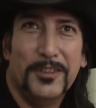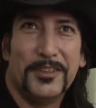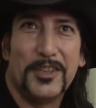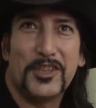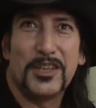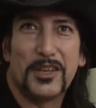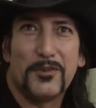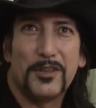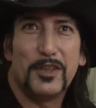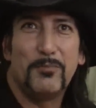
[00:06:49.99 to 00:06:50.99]
Initially,
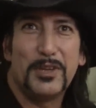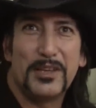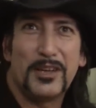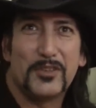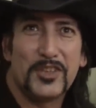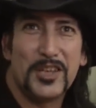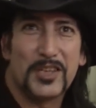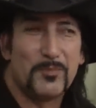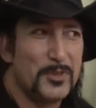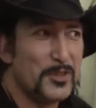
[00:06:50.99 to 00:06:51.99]
you're a complete
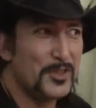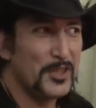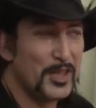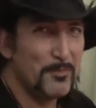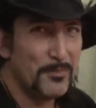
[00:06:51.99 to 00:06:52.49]
outsider, but